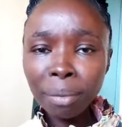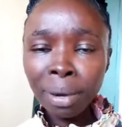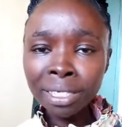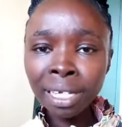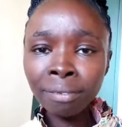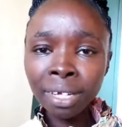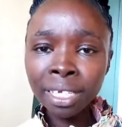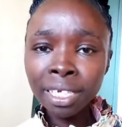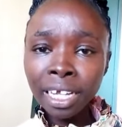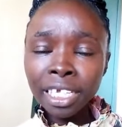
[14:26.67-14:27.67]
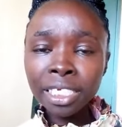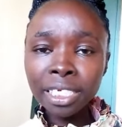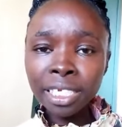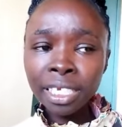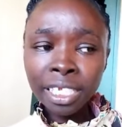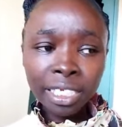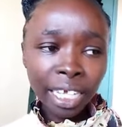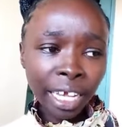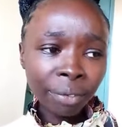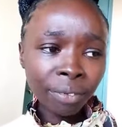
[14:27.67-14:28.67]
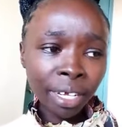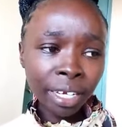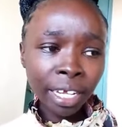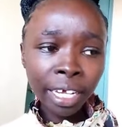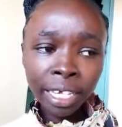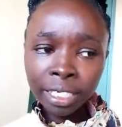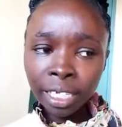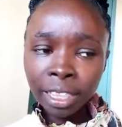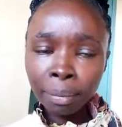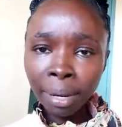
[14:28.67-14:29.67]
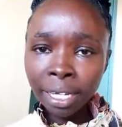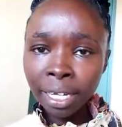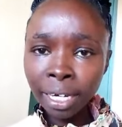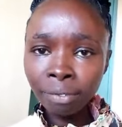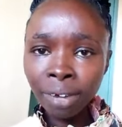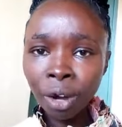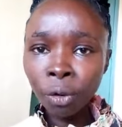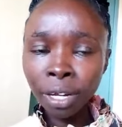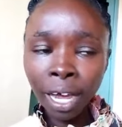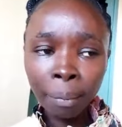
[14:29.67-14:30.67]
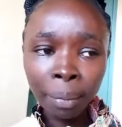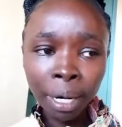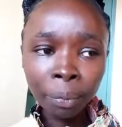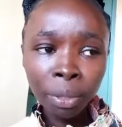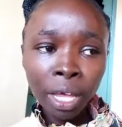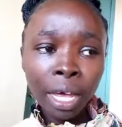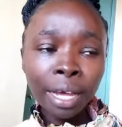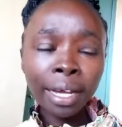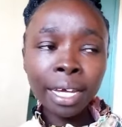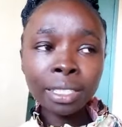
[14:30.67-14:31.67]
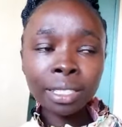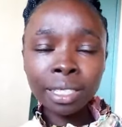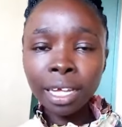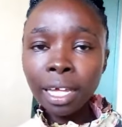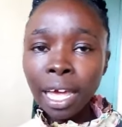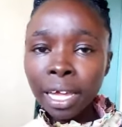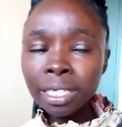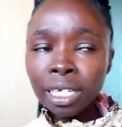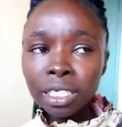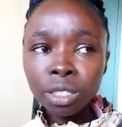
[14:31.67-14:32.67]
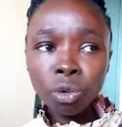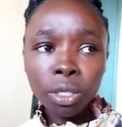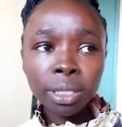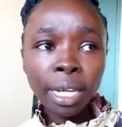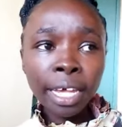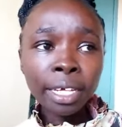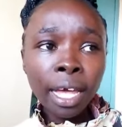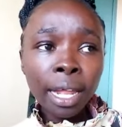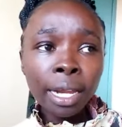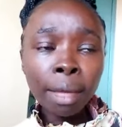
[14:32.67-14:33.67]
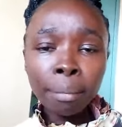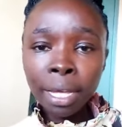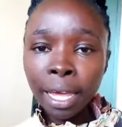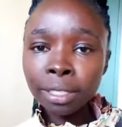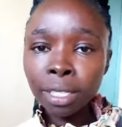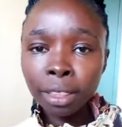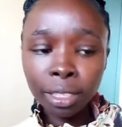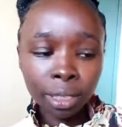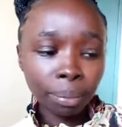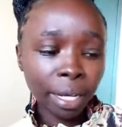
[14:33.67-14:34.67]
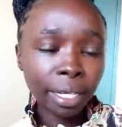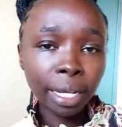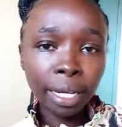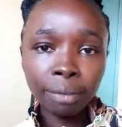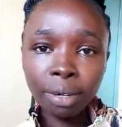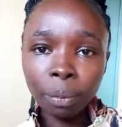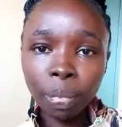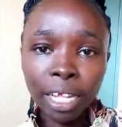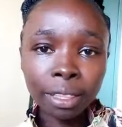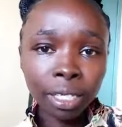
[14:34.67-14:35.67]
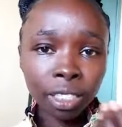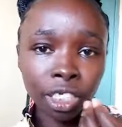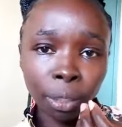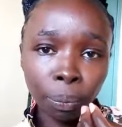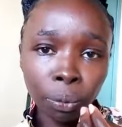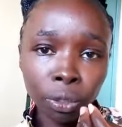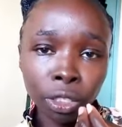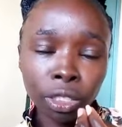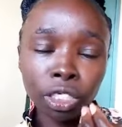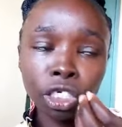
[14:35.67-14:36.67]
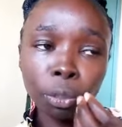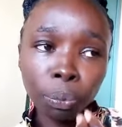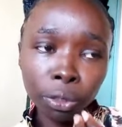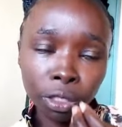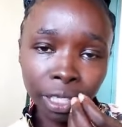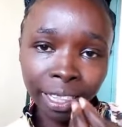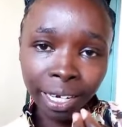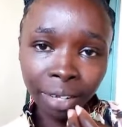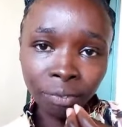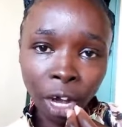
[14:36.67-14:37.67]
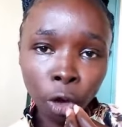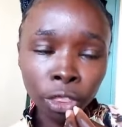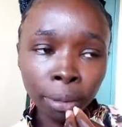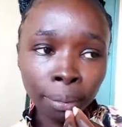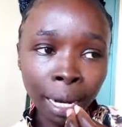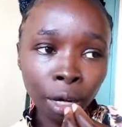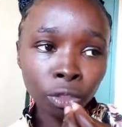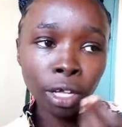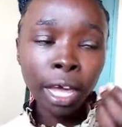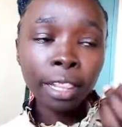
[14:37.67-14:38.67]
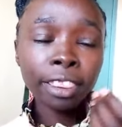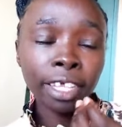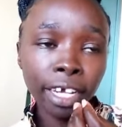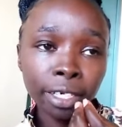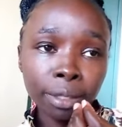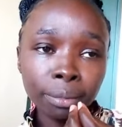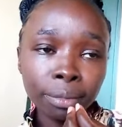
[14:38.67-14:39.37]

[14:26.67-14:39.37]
But even she didn't even eat the monkey liver on camera. Guys, she was like, let me eat this monkey liver. Then she put the liver on the mouth, then